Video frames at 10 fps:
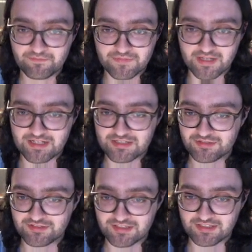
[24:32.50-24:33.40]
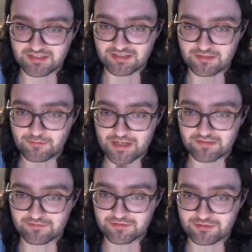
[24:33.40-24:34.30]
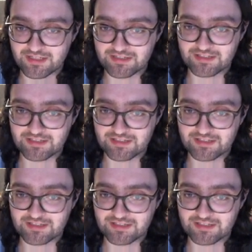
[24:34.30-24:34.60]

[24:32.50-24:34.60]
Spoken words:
an interesting way of doing it.